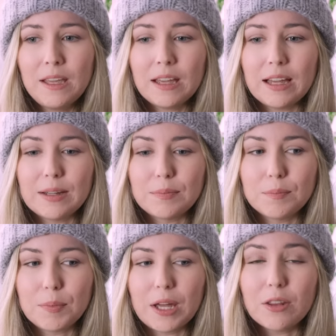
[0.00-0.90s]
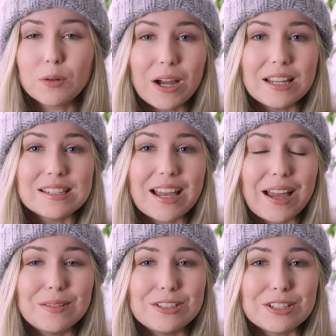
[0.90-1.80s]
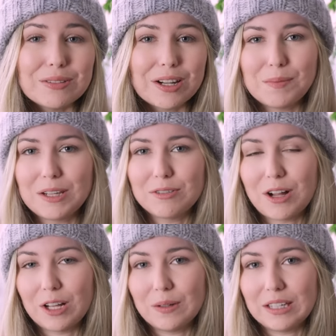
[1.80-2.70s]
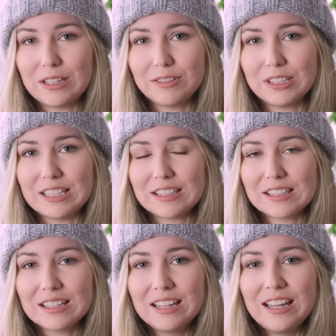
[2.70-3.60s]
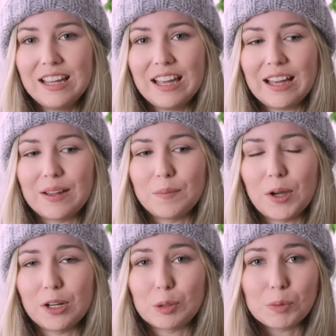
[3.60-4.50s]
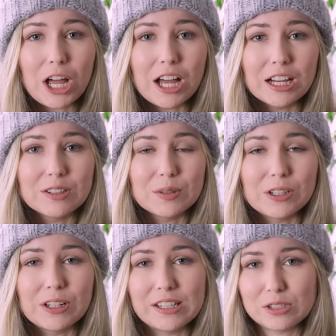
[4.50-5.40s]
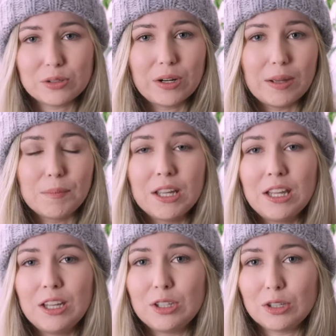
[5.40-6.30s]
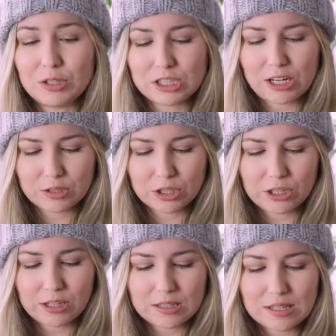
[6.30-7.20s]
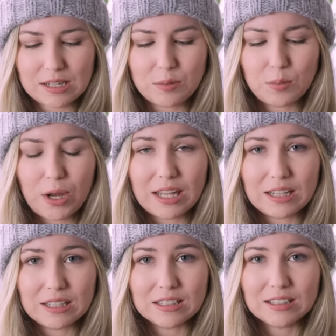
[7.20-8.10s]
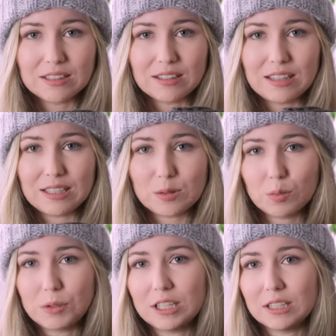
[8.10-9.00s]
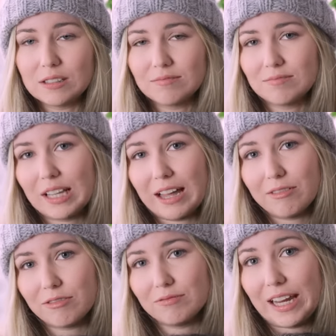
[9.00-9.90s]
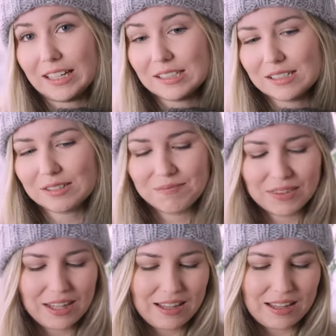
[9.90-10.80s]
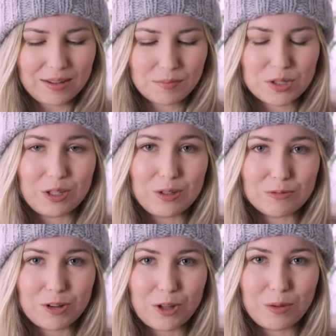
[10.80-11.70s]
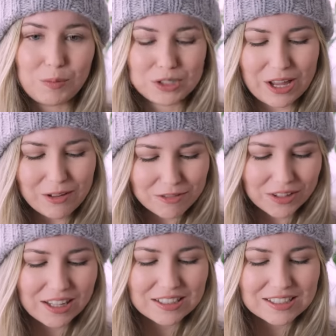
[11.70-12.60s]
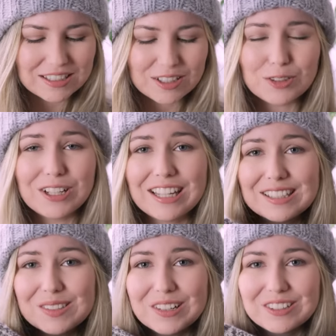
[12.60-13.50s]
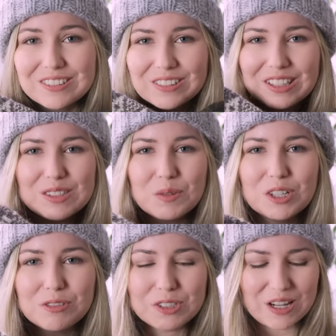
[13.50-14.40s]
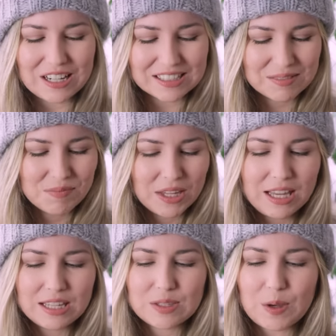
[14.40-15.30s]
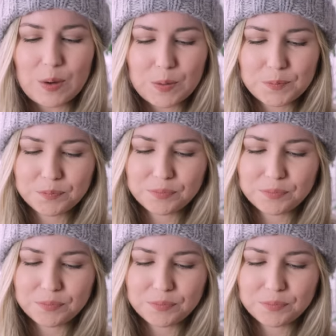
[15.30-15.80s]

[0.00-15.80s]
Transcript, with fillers: Um, but otherwise, I would just recommend following Evil Knits um, on her blog or her Instagram. You can reach out to her and see when these will be live next, um, so that you can follow them yourself and create this wonder these wonderful socks. So